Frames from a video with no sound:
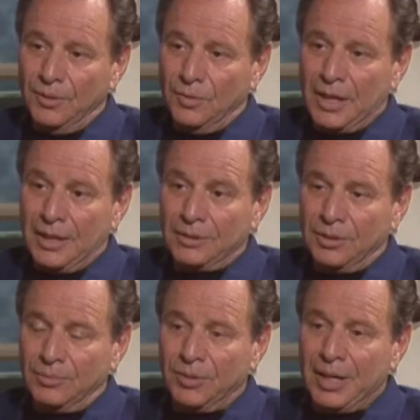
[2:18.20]
Red
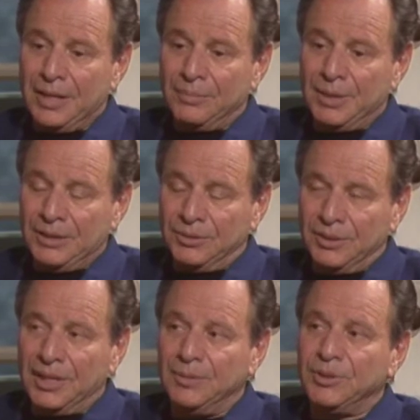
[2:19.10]
October and Patriot
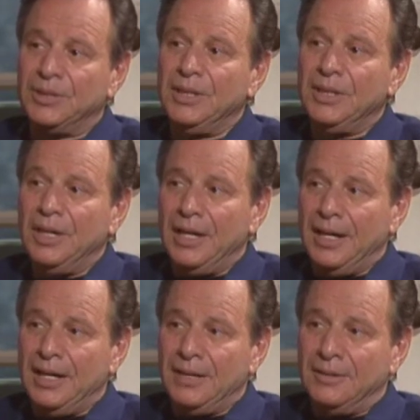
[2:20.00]
Games
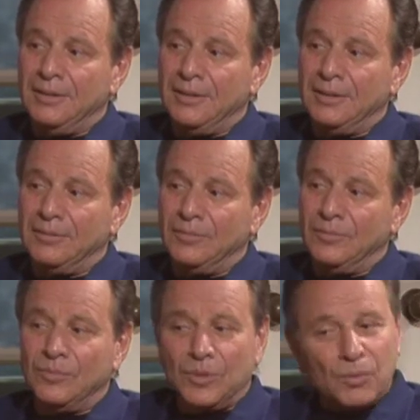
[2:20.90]
and uh,
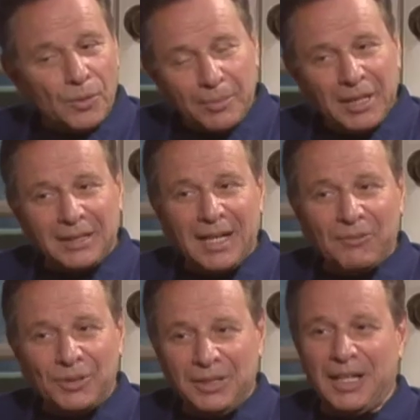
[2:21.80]
we'll worry about that
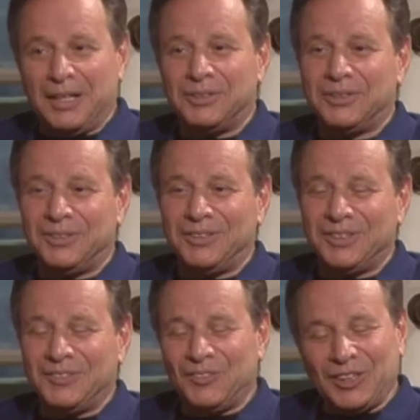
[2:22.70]
one next. and
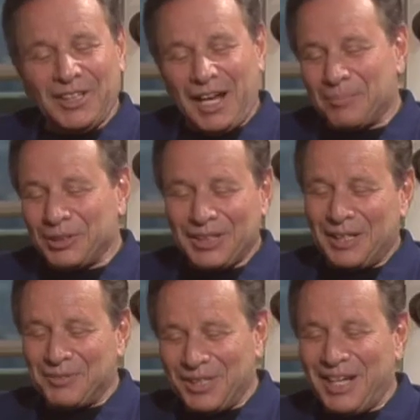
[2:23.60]
what happens
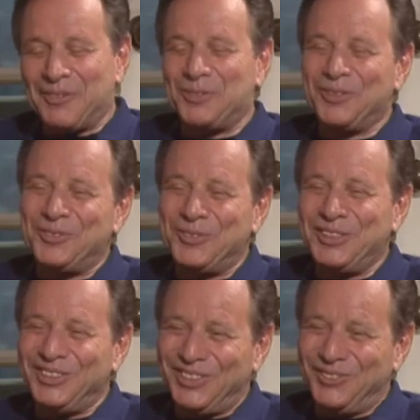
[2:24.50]
after that, we'll,
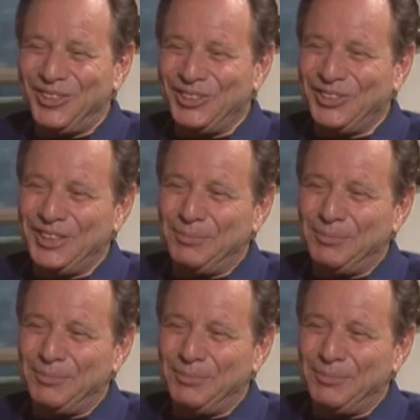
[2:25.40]
we'll, we'll see.